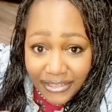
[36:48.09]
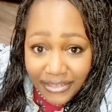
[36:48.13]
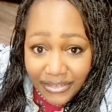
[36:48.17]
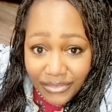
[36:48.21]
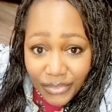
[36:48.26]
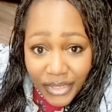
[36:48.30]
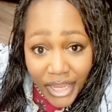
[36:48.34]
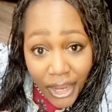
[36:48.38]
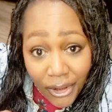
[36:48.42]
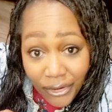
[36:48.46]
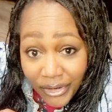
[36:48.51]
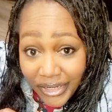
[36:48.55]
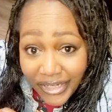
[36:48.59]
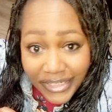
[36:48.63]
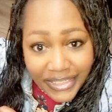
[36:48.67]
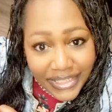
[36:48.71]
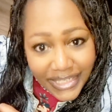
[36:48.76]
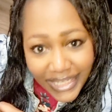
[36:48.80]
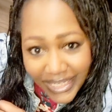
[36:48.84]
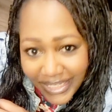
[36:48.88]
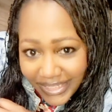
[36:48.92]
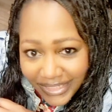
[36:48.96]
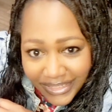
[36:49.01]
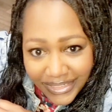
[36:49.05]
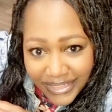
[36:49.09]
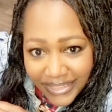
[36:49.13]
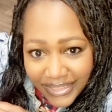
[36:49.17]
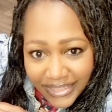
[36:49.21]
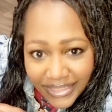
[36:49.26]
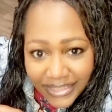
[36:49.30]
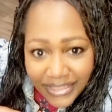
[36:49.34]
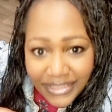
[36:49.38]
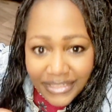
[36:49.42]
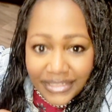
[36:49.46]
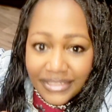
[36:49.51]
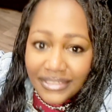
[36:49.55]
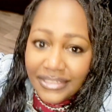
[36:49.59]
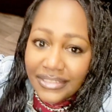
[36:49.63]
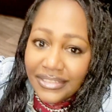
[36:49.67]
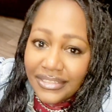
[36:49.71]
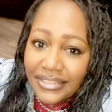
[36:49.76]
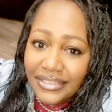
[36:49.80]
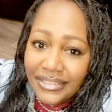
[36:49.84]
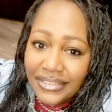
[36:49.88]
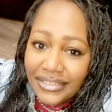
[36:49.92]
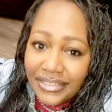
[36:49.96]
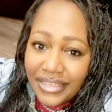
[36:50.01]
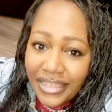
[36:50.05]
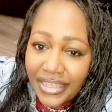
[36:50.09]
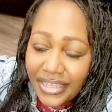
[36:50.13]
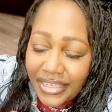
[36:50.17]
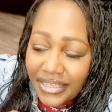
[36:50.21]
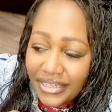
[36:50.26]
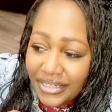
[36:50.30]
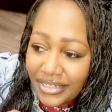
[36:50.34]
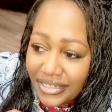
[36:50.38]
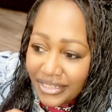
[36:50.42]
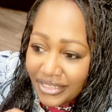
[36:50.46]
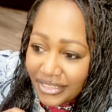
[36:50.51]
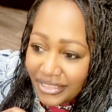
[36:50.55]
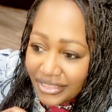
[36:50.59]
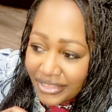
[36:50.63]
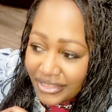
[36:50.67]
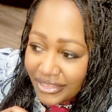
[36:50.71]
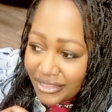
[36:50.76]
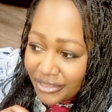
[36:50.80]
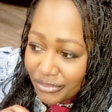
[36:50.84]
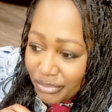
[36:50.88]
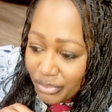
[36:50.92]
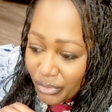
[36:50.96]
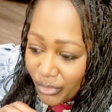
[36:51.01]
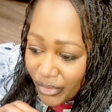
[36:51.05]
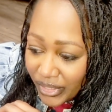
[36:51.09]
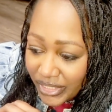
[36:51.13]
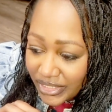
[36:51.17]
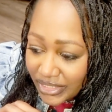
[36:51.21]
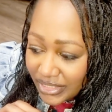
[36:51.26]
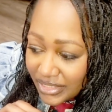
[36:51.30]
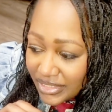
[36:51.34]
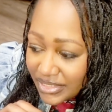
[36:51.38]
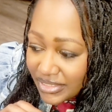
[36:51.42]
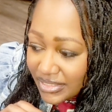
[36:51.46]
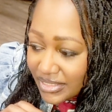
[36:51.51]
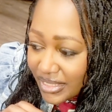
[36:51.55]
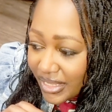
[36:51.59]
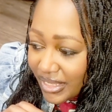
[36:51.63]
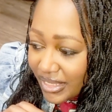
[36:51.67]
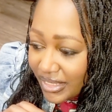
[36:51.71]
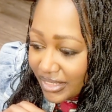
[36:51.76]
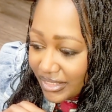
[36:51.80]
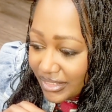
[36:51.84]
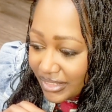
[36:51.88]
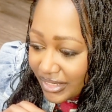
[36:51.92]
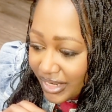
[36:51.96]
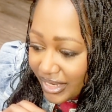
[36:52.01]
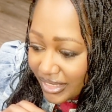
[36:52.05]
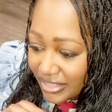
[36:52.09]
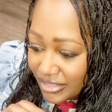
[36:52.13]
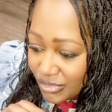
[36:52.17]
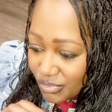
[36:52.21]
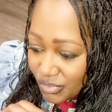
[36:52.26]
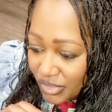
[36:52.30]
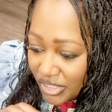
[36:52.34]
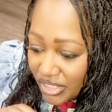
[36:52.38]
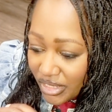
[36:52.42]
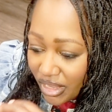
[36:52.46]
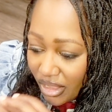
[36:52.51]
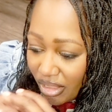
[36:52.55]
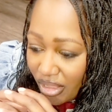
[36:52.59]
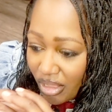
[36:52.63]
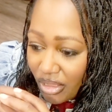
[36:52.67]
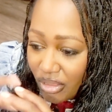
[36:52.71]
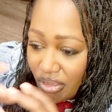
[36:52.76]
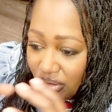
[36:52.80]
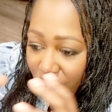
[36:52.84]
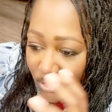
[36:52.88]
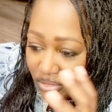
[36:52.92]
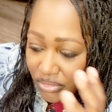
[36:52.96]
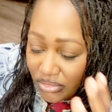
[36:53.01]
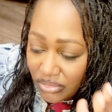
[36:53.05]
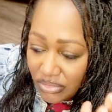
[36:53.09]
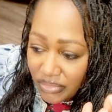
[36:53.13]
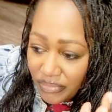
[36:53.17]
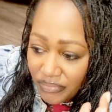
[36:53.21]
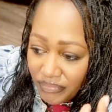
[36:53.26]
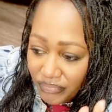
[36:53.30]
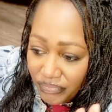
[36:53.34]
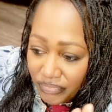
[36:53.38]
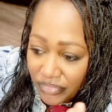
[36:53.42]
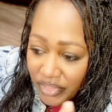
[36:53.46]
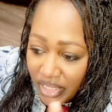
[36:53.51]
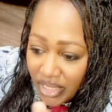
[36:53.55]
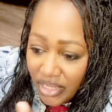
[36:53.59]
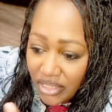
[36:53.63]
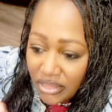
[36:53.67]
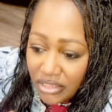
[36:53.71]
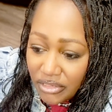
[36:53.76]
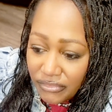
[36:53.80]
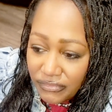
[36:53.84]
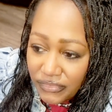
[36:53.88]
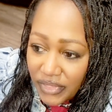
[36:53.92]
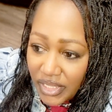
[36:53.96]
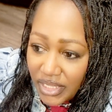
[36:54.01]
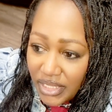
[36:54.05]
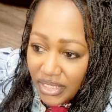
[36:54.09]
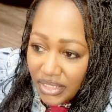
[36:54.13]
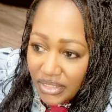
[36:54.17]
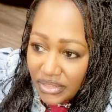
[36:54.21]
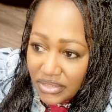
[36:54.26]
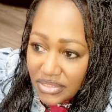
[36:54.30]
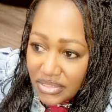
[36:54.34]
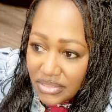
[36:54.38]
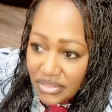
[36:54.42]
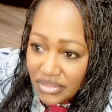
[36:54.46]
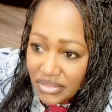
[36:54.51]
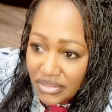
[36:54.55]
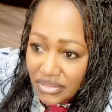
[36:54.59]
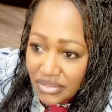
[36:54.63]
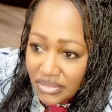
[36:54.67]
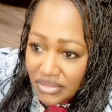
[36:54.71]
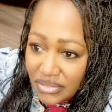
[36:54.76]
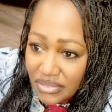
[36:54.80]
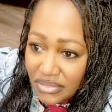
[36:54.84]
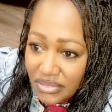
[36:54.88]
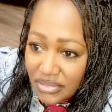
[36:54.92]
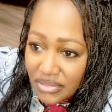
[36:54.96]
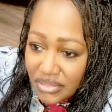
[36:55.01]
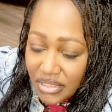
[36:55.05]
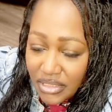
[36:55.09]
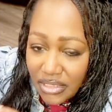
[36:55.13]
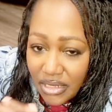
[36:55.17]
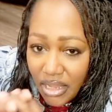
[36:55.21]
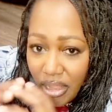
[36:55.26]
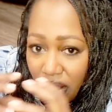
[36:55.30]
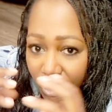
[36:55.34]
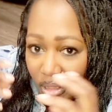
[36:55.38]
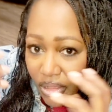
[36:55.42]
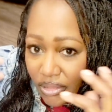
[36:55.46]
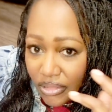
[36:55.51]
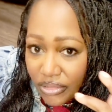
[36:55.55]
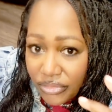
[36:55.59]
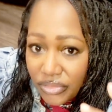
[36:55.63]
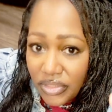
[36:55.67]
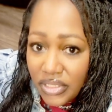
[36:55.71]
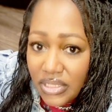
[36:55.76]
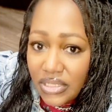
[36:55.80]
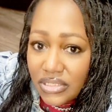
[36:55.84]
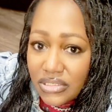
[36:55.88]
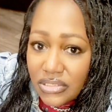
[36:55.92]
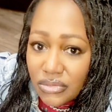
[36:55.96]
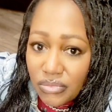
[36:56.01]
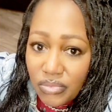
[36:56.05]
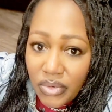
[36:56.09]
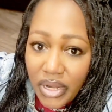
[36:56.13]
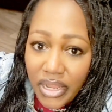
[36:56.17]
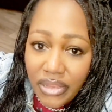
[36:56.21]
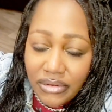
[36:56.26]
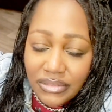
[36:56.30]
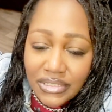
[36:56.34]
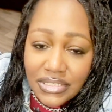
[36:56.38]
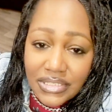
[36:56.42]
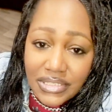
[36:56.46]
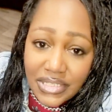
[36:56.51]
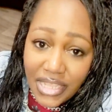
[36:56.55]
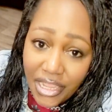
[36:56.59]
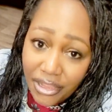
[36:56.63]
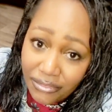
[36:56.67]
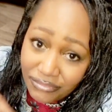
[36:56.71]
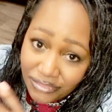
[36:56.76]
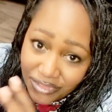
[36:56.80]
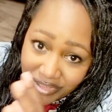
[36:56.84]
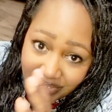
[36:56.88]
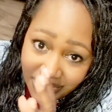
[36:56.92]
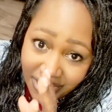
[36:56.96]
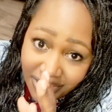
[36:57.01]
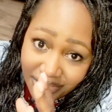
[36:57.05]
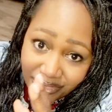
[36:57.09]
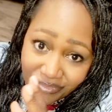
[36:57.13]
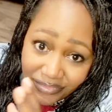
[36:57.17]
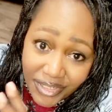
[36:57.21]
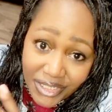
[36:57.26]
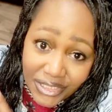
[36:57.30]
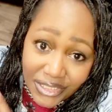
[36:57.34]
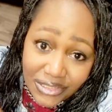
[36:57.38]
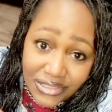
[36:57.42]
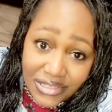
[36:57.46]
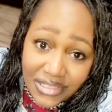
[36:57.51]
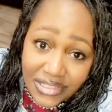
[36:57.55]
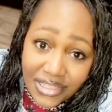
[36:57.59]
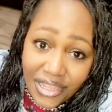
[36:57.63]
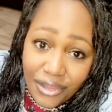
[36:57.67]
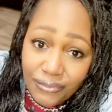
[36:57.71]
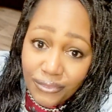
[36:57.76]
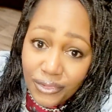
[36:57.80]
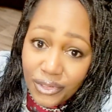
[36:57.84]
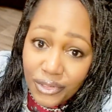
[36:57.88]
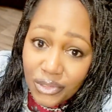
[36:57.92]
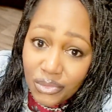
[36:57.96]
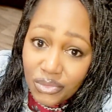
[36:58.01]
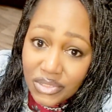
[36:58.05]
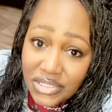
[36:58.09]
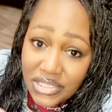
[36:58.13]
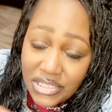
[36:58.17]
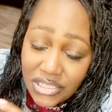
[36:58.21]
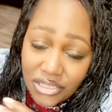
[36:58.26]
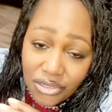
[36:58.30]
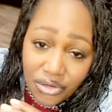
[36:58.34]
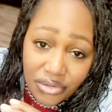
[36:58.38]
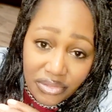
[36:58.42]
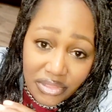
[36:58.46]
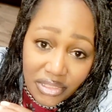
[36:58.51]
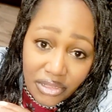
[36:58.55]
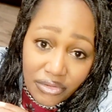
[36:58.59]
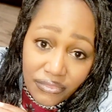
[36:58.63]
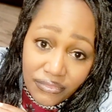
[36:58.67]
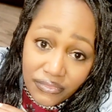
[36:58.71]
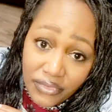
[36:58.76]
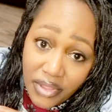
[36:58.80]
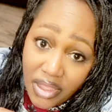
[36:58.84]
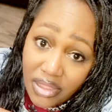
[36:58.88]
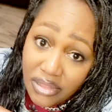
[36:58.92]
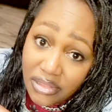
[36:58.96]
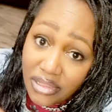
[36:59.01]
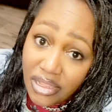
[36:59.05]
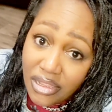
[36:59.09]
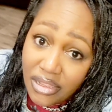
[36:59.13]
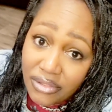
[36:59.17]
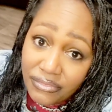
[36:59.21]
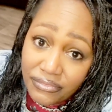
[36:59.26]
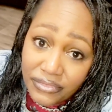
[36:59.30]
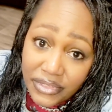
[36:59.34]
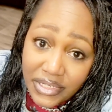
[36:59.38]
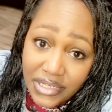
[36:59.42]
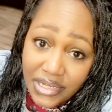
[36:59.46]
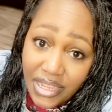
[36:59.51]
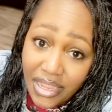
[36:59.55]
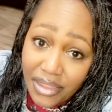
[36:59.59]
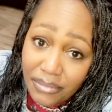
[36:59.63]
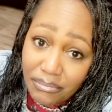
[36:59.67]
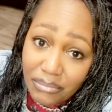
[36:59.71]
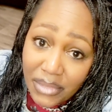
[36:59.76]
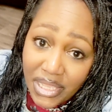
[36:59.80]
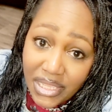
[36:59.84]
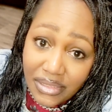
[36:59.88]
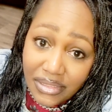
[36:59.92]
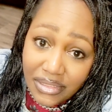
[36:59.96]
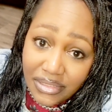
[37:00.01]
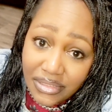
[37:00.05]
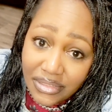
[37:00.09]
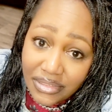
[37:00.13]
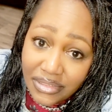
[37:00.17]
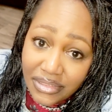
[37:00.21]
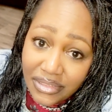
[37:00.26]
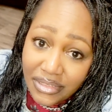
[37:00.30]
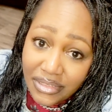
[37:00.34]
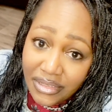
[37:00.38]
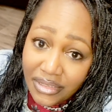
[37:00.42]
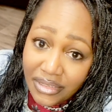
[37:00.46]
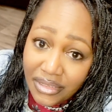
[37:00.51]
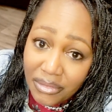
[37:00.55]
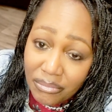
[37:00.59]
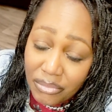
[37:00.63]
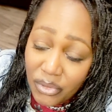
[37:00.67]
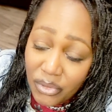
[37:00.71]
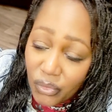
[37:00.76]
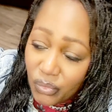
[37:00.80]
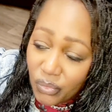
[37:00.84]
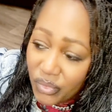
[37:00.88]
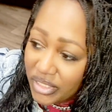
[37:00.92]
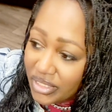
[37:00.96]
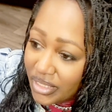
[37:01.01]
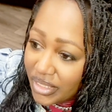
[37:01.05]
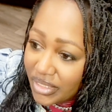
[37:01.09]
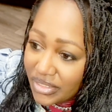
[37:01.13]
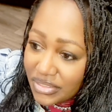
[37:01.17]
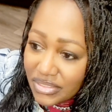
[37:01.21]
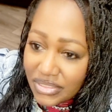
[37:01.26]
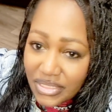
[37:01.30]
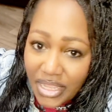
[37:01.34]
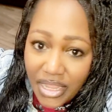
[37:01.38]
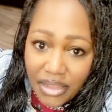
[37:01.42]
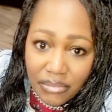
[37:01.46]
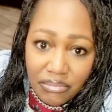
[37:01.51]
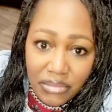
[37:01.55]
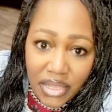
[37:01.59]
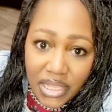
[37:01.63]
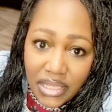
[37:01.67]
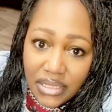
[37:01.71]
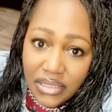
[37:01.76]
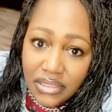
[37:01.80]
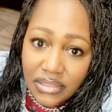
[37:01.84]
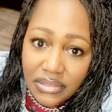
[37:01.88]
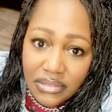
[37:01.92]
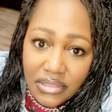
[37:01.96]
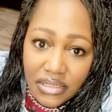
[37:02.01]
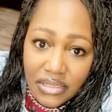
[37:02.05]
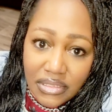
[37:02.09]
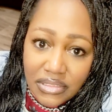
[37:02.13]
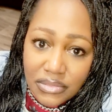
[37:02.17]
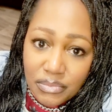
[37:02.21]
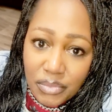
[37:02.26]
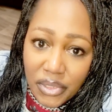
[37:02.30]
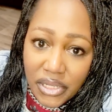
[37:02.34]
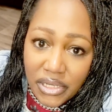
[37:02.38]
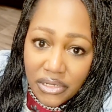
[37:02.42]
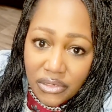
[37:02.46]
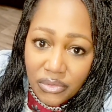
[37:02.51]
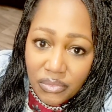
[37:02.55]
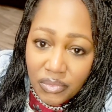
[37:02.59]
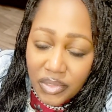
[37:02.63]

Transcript: We out here getting it. And the point is that as we all elevate, then all things around us have to elevate to that frequency, or they'll fall off and not make it. But we can't stop making things better.